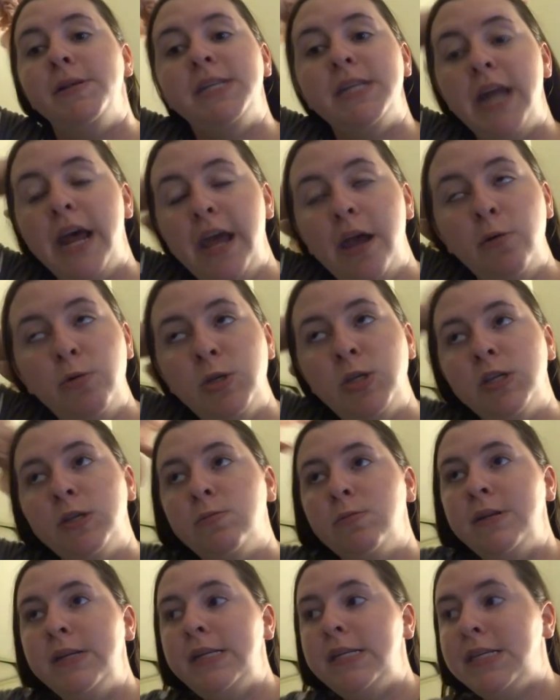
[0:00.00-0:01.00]
today I was just
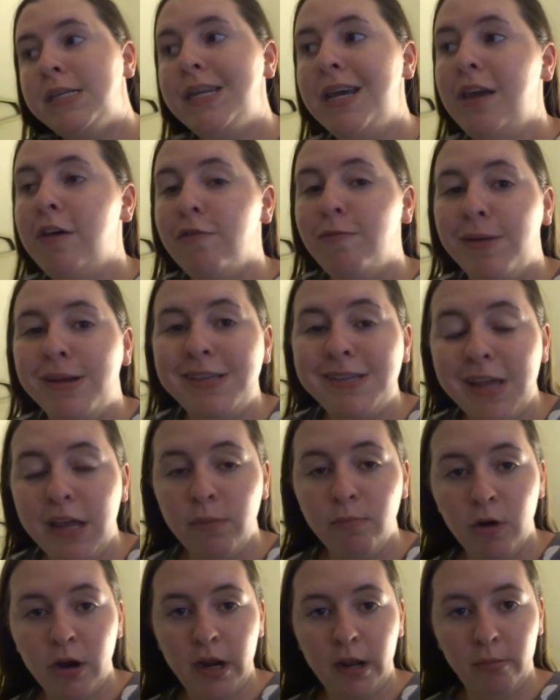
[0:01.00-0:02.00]
really sick of my
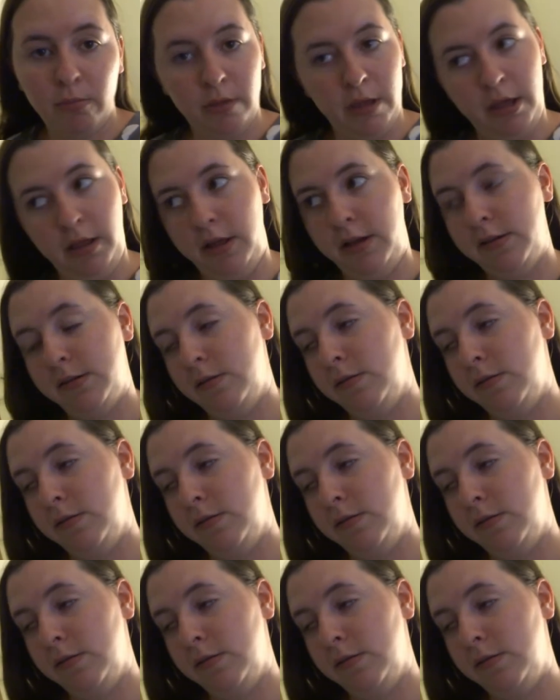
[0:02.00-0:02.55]
same running playlist.